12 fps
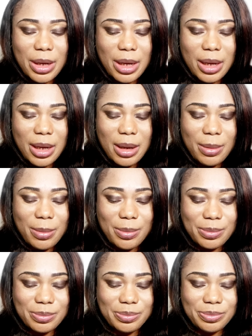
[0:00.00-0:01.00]

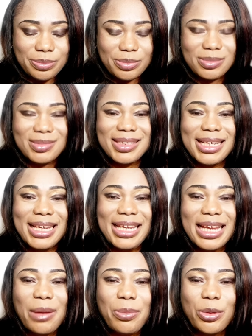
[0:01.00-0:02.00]

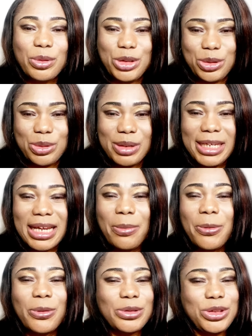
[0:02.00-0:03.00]
Iyabo
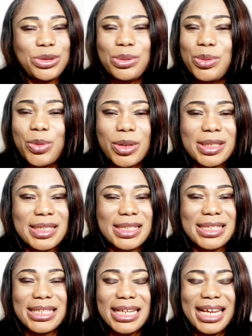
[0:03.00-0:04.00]
Ojo
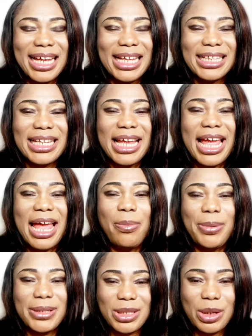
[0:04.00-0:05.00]
was the
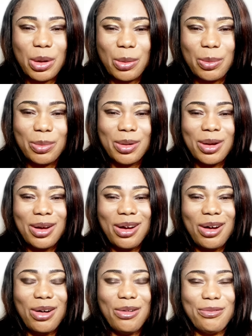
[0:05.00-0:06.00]
epitome
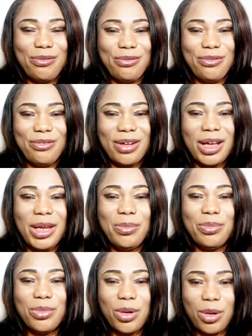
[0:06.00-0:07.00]
of a
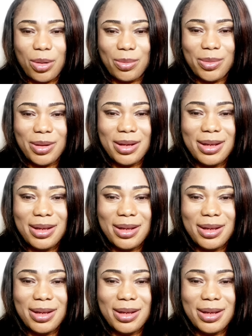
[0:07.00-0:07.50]
mom